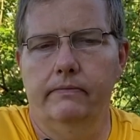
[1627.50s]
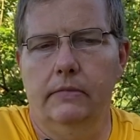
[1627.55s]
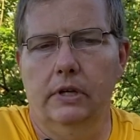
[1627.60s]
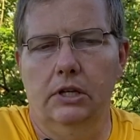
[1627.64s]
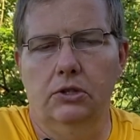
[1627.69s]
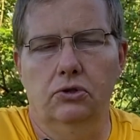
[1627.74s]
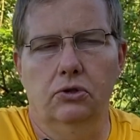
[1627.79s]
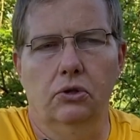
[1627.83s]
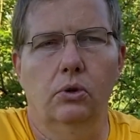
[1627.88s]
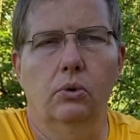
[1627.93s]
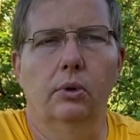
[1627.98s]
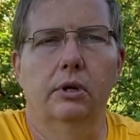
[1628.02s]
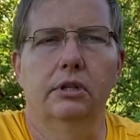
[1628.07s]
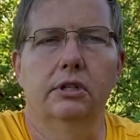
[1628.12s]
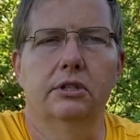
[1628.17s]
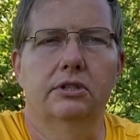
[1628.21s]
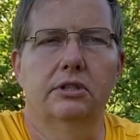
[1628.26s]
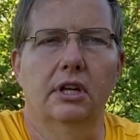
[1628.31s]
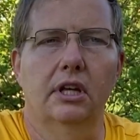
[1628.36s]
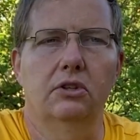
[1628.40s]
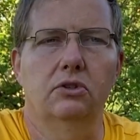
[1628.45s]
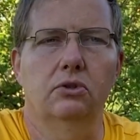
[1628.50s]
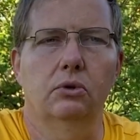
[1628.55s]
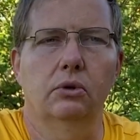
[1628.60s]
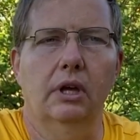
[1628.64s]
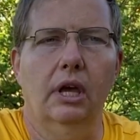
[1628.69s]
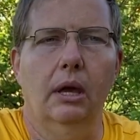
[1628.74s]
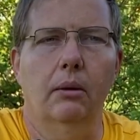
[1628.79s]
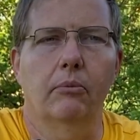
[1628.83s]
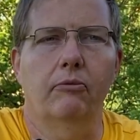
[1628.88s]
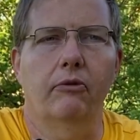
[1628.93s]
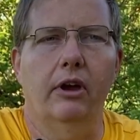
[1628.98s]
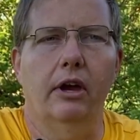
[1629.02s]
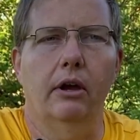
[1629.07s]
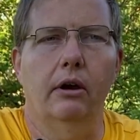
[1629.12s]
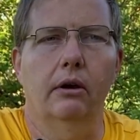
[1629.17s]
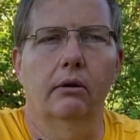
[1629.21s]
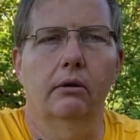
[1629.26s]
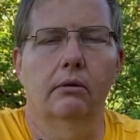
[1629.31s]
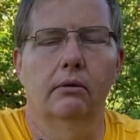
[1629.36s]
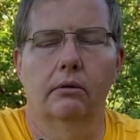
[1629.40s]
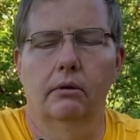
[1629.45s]
It's your quintessential
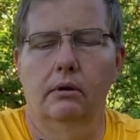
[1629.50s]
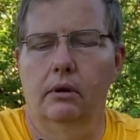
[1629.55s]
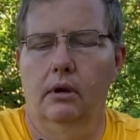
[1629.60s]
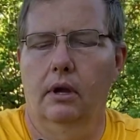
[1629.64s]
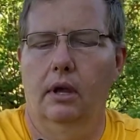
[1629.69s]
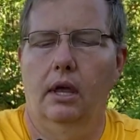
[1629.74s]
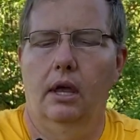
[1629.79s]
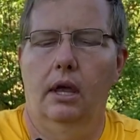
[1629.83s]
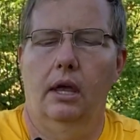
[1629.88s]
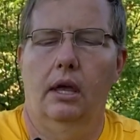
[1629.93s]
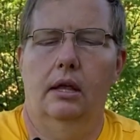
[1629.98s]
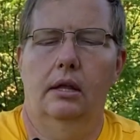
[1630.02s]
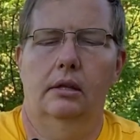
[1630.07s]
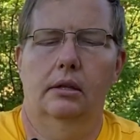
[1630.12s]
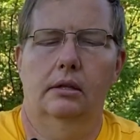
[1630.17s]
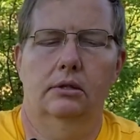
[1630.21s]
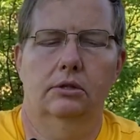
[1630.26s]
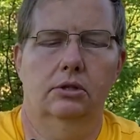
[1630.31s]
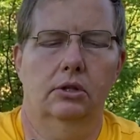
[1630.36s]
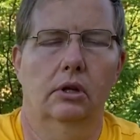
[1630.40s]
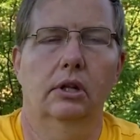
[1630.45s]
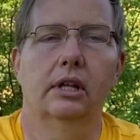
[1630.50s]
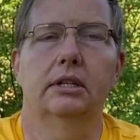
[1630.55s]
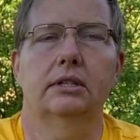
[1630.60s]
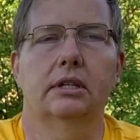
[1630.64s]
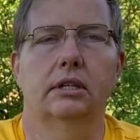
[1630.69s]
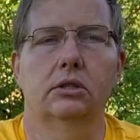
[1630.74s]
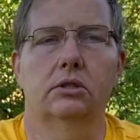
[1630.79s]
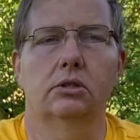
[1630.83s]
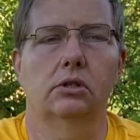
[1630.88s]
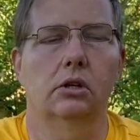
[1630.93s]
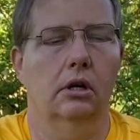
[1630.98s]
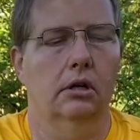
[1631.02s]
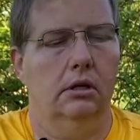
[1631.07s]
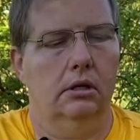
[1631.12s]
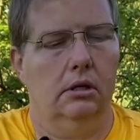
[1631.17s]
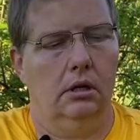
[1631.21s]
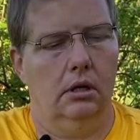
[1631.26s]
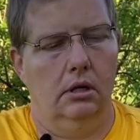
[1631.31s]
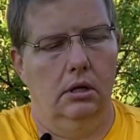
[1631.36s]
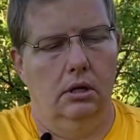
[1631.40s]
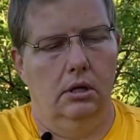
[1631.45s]
campfire. So let's get
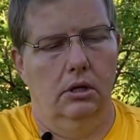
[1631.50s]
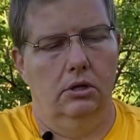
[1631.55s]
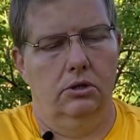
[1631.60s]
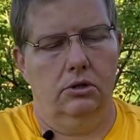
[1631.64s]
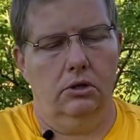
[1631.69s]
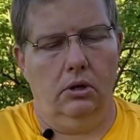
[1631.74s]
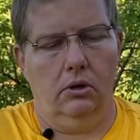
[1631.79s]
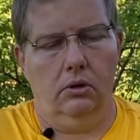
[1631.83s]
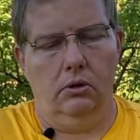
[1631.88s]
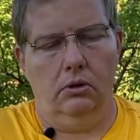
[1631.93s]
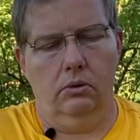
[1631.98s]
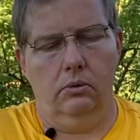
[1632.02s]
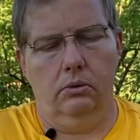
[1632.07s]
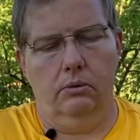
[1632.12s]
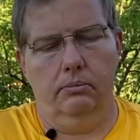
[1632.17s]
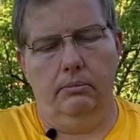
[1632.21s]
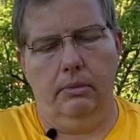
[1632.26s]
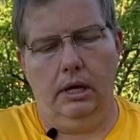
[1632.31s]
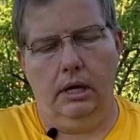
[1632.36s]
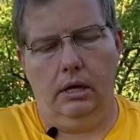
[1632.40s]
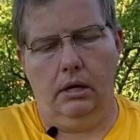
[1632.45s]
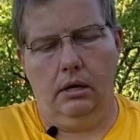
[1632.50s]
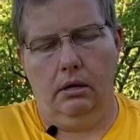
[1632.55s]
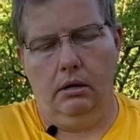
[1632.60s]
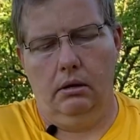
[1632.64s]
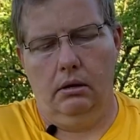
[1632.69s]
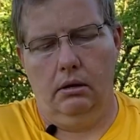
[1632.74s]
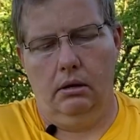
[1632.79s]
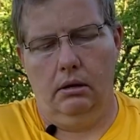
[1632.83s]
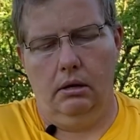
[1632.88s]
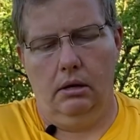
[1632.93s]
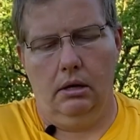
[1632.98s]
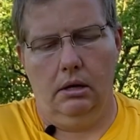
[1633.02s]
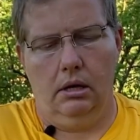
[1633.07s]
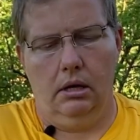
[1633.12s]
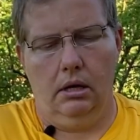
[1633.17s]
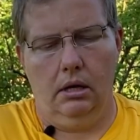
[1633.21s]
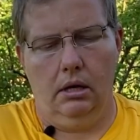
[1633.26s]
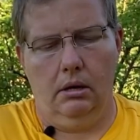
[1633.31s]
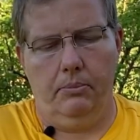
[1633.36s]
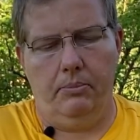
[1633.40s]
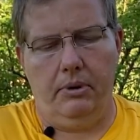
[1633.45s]
started. So you would make
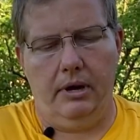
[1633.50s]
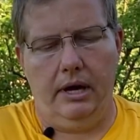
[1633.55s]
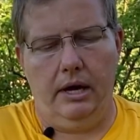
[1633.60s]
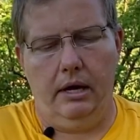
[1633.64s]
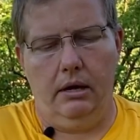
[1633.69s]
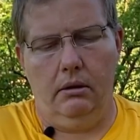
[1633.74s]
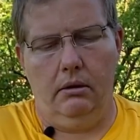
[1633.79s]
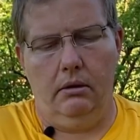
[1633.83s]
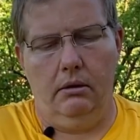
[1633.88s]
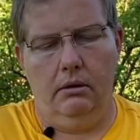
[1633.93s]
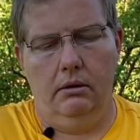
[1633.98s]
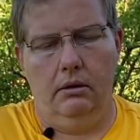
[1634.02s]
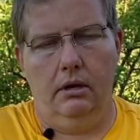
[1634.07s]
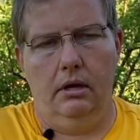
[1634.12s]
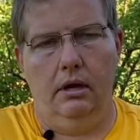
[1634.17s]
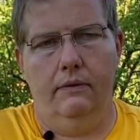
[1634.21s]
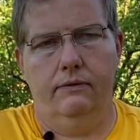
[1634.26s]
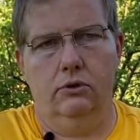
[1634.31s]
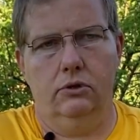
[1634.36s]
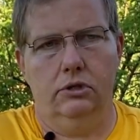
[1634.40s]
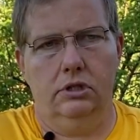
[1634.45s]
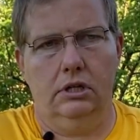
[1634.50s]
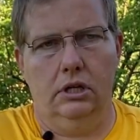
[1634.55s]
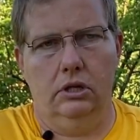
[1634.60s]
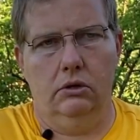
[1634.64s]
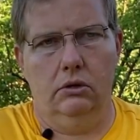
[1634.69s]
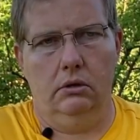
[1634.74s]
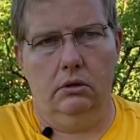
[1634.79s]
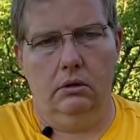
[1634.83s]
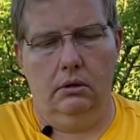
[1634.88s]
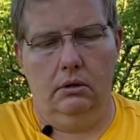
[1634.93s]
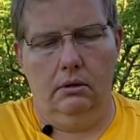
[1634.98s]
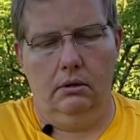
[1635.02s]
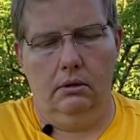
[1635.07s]
a pile of your tinder,